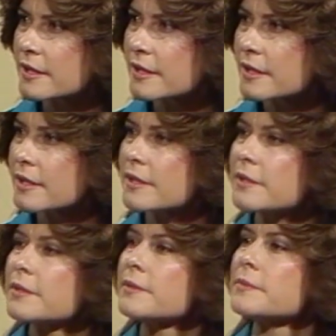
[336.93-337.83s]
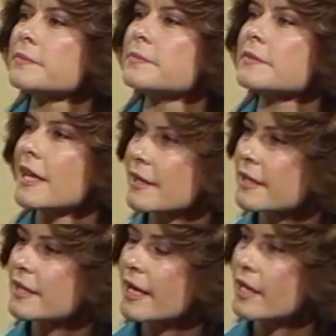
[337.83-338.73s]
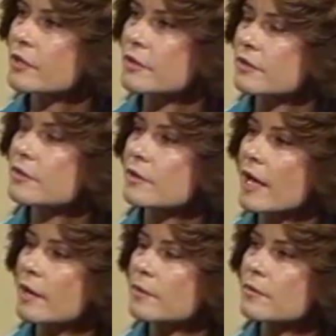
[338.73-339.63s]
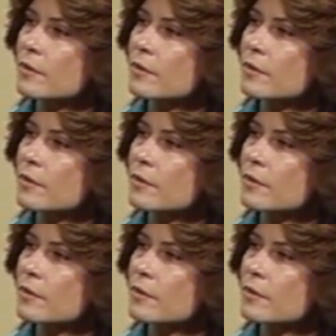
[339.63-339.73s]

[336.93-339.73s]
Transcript: People need agents. I think the agents do that